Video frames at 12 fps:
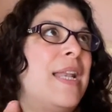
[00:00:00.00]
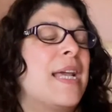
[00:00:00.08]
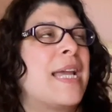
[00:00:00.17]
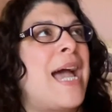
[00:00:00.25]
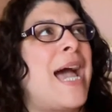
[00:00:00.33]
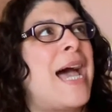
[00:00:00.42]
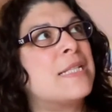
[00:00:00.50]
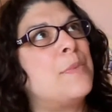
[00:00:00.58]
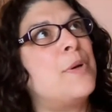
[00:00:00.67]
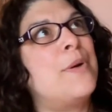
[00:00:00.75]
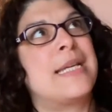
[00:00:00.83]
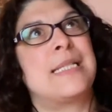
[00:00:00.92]

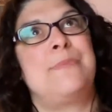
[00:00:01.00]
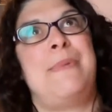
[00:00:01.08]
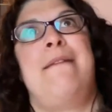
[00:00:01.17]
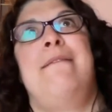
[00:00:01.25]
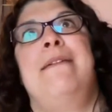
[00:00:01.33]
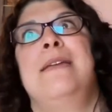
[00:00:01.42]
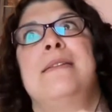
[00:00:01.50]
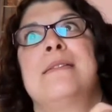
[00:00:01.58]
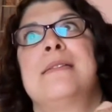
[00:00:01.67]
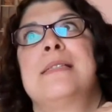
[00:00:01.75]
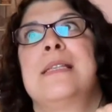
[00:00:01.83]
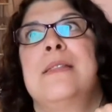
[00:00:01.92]
Customer
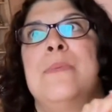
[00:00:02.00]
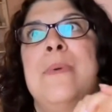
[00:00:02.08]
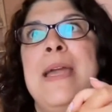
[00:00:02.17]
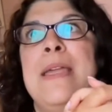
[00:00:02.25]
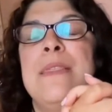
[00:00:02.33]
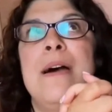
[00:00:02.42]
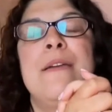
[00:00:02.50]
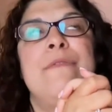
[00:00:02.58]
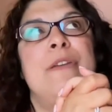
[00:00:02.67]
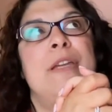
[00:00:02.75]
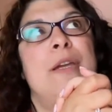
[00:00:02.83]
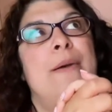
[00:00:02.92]
experience, the way that I
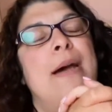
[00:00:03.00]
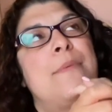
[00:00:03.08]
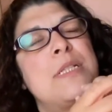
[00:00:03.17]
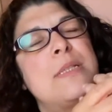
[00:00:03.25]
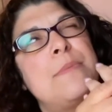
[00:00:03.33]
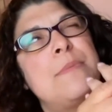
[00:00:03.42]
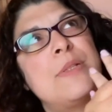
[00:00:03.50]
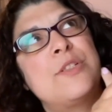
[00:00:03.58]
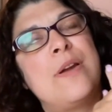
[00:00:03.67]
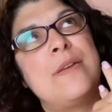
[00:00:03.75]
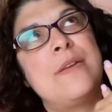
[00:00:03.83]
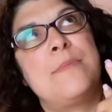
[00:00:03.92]
view it, I'm
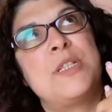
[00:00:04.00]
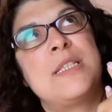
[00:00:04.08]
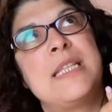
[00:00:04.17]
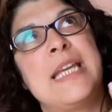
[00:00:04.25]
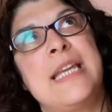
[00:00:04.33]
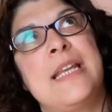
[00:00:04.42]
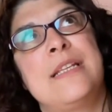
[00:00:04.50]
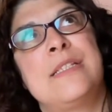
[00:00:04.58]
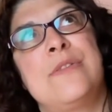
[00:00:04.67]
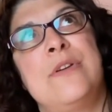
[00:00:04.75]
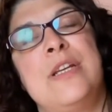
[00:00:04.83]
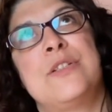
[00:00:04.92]
just thinking this
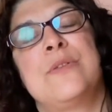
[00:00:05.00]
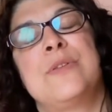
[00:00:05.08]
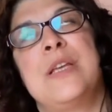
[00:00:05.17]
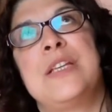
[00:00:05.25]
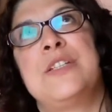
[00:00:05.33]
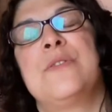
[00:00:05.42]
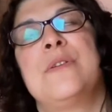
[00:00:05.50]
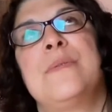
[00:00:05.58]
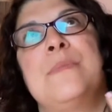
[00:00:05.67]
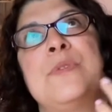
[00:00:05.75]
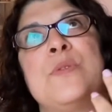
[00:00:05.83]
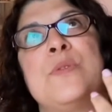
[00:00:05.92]
through as you're
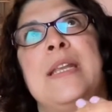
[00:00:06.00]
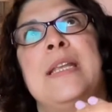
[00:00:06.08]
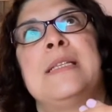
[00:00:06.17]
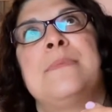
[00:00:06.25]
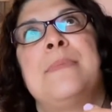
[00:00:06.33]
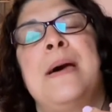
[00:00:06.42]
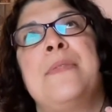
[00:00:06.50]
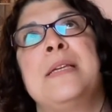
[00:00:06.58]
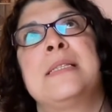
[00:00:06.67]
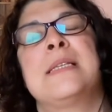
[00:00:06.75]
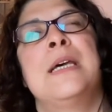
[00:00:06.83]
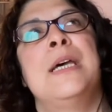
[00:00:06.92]
talking about this.